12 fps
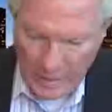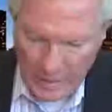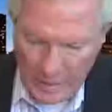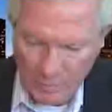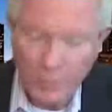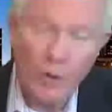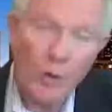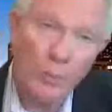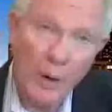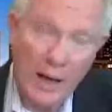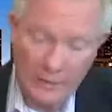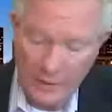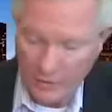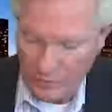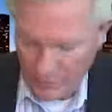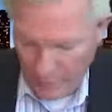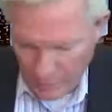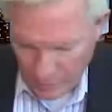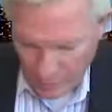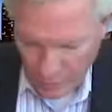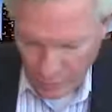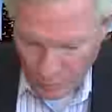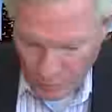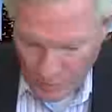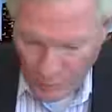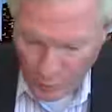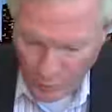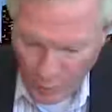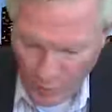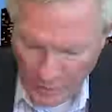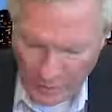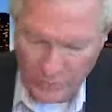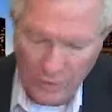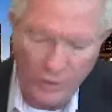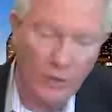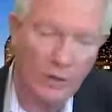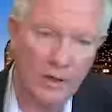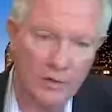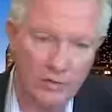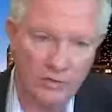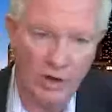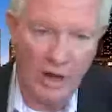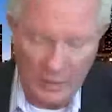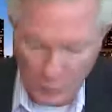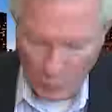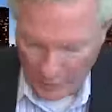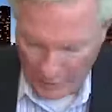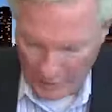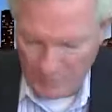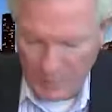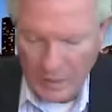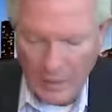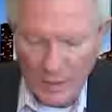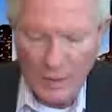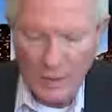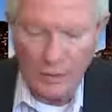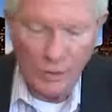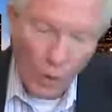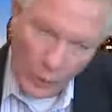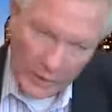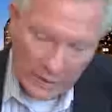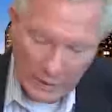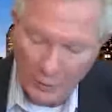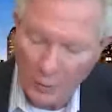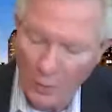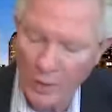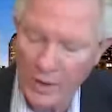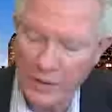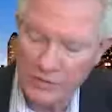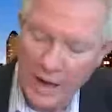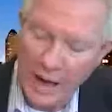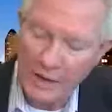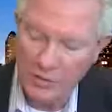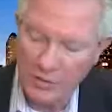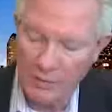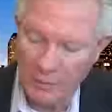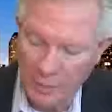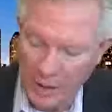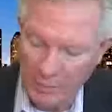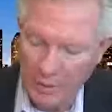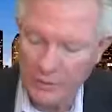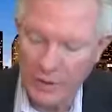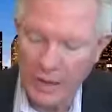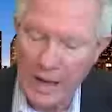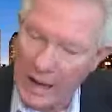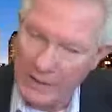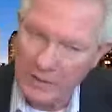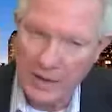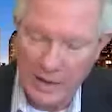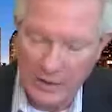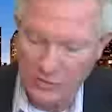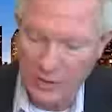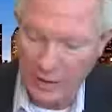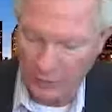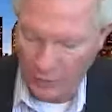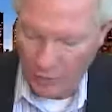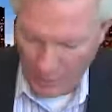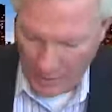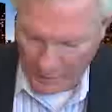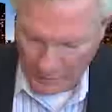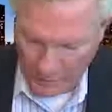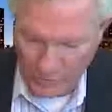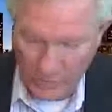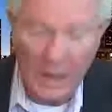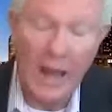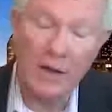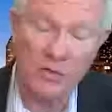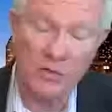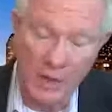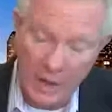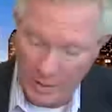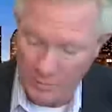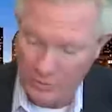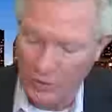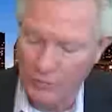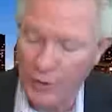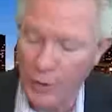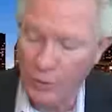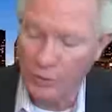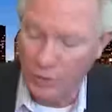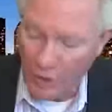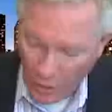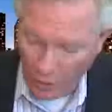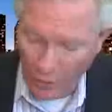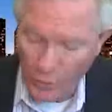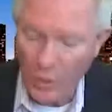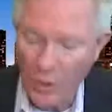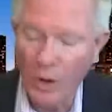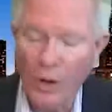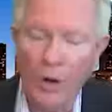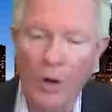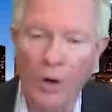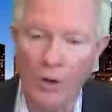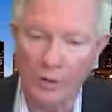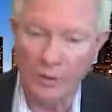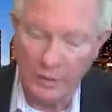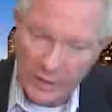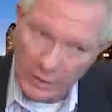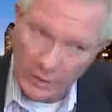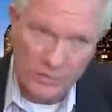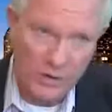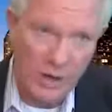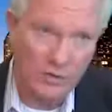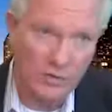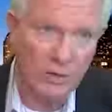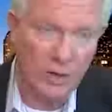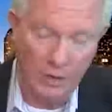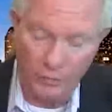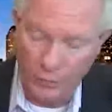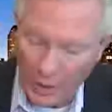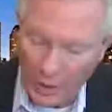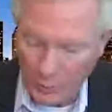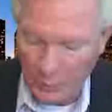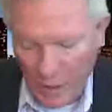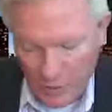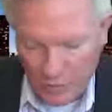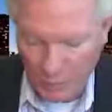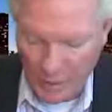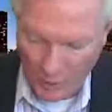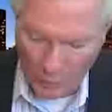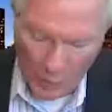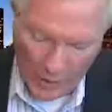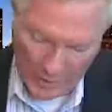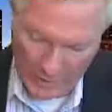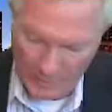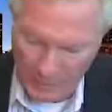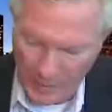And pro-pot legislation could be voted on as early as January. No Weed Illinois is asking the public to contact state lawmakers and ask them to vote no on legalization of recreational marijuana.